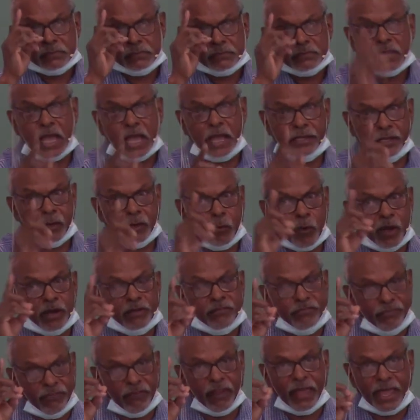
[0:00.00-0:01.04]
under one
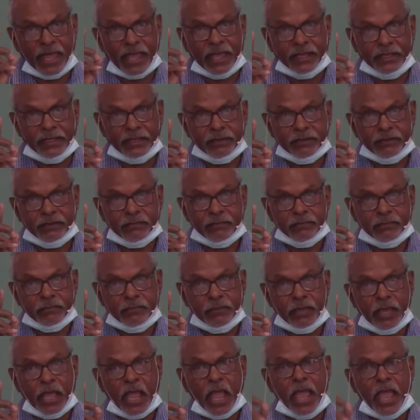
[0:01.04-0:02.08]
flag.
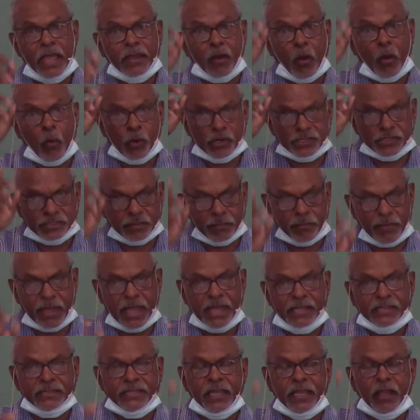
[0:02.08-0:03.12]
And what's the
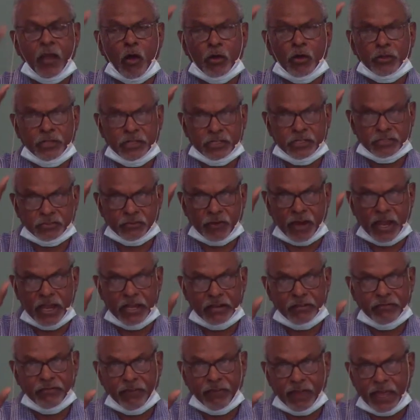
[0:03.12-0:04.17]
main thing on the Australian
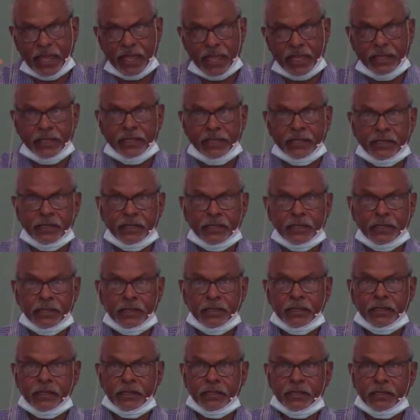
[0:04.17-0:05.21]
flag?
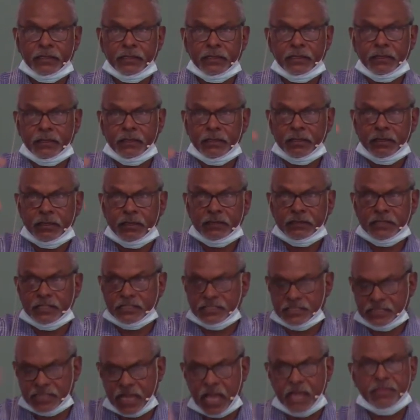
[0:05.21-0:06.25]
The
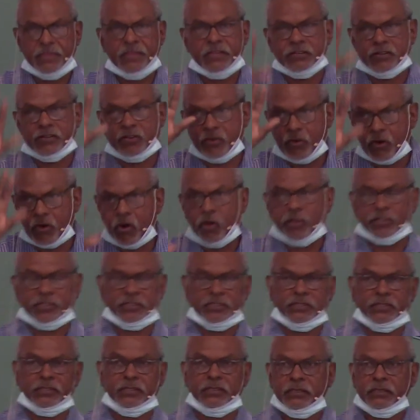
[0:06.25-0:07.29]
Southern Cross.
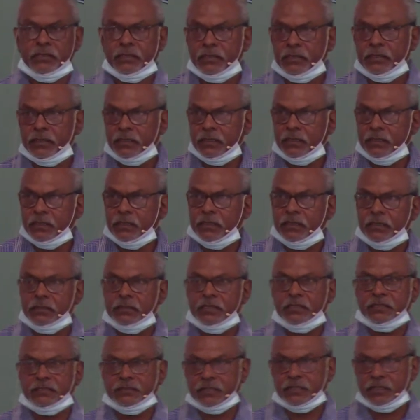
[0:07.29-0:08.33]

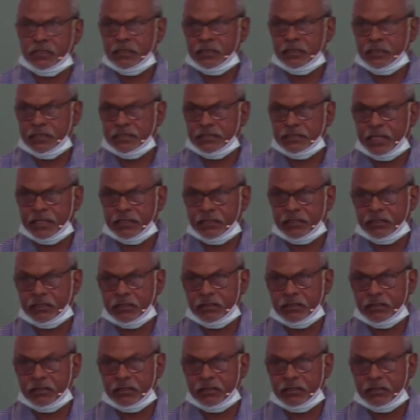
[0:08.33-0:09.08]
The Southern